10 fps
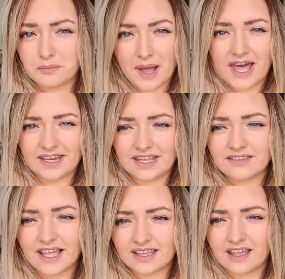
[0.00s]
panicking
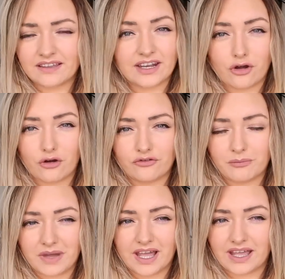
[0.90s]
that I can't get it off
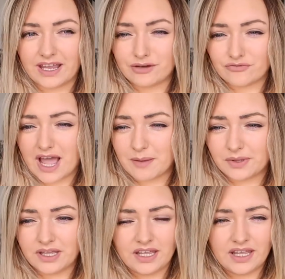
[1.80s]
my wrap.